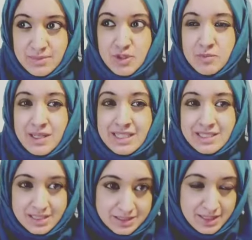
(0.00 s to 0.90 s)
something like
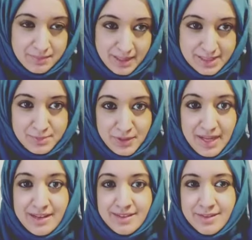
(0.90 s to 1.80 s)
60 miles per
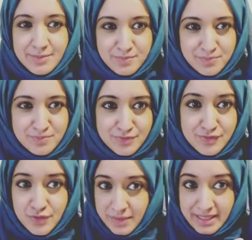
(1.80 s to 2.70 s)
gallon for
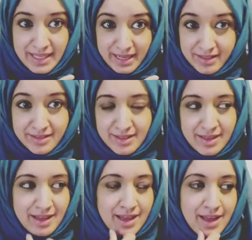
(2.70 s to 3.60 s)
me to get
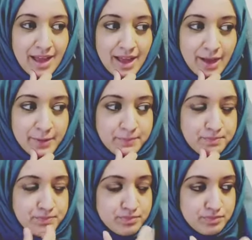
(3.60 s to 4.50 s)
it.
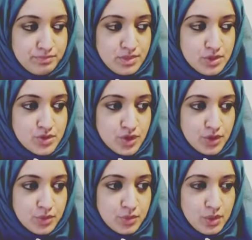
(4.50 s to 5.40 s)

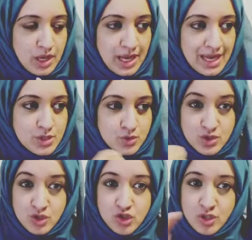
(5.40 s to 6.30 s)
So
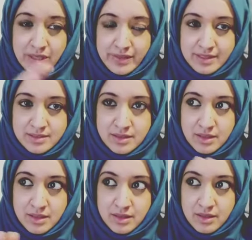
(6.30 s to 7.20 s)
look at this.
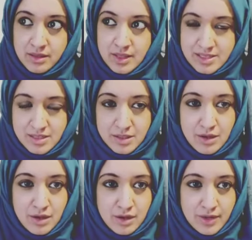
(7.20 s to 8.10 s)
This is a
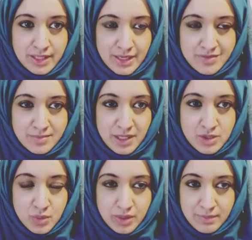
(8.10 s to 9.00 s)
car that gives me
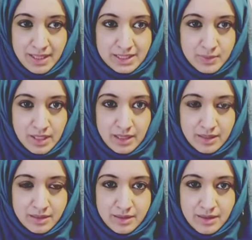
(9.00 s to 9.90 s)
20 miles per
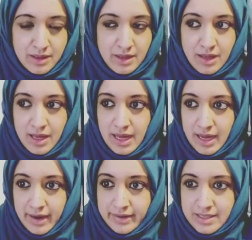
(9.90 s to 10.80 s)
gallon
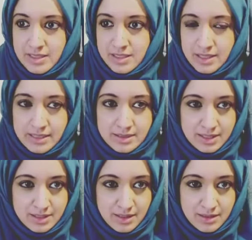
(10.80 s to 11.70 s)
and it's a 6-seater.